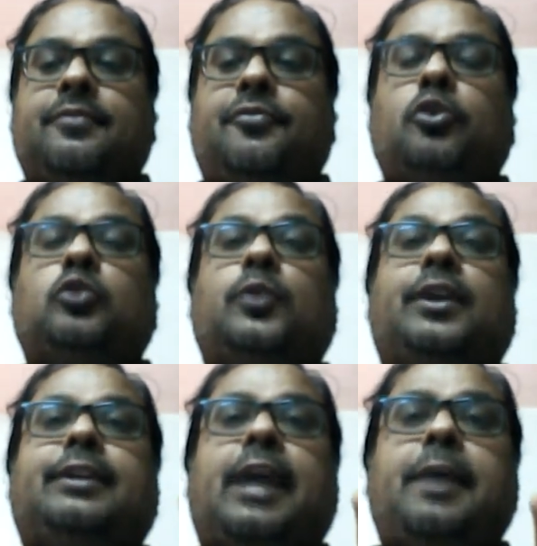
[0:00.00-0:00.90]
Fourth one,
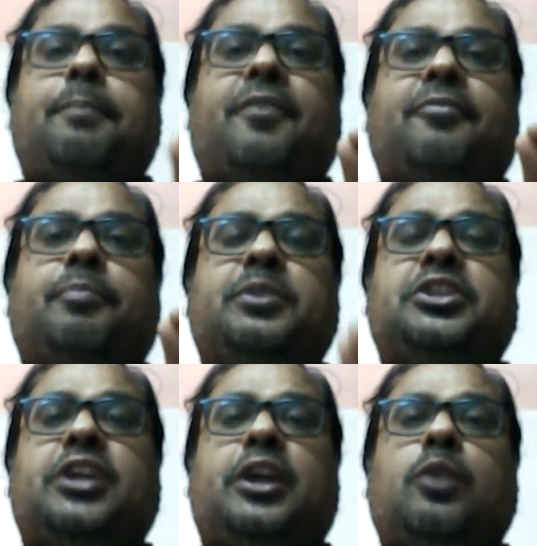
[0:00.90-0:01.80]
type of
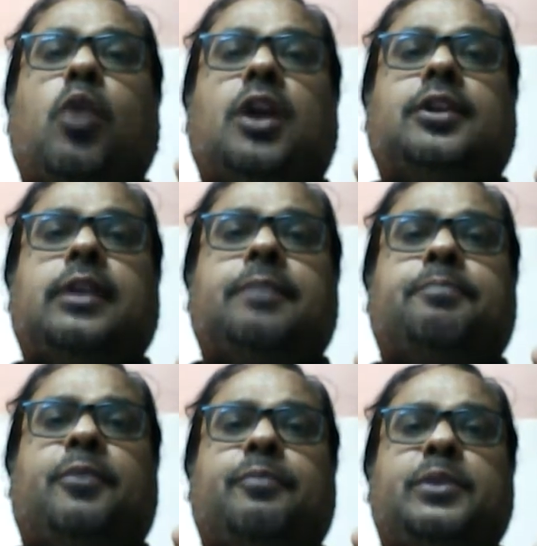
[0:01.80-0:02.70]
machinery, what type
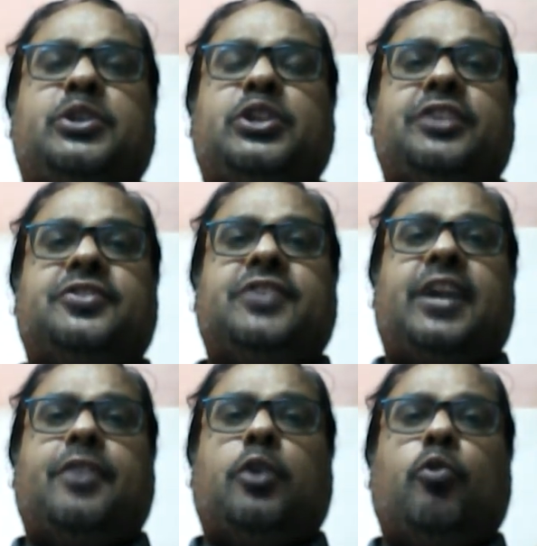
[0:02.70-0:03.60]
of machines that
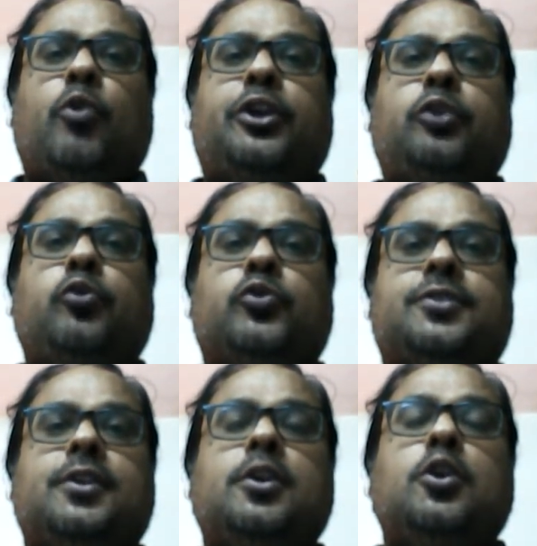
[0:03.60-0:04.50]
we are going to use
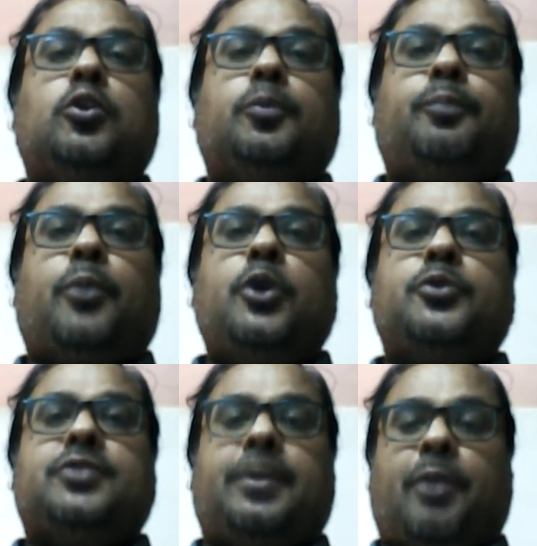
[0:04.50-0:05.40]
to
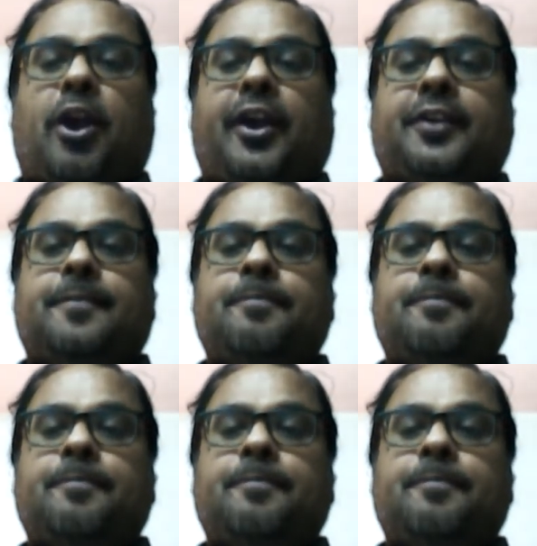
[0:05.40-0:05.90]
produce a product.